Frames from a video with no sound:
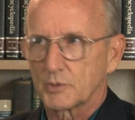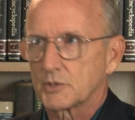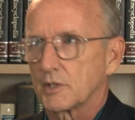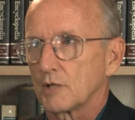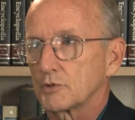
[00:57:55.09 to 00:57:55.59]

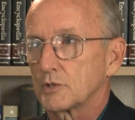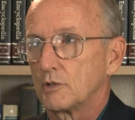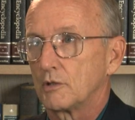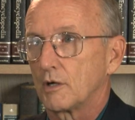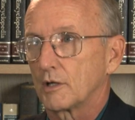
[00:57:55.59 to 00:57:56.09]
which they'll
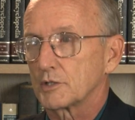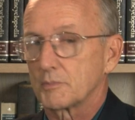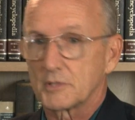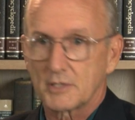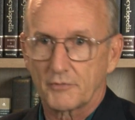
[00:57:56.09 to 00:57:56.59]
show are
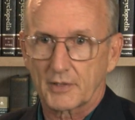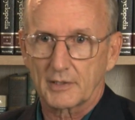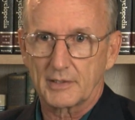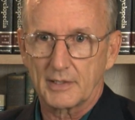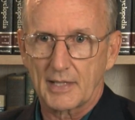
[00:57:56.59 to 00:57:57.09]

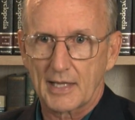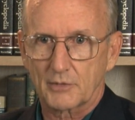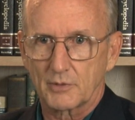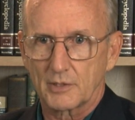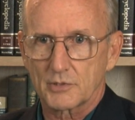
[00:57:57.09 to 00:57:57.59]
specifically inaccurate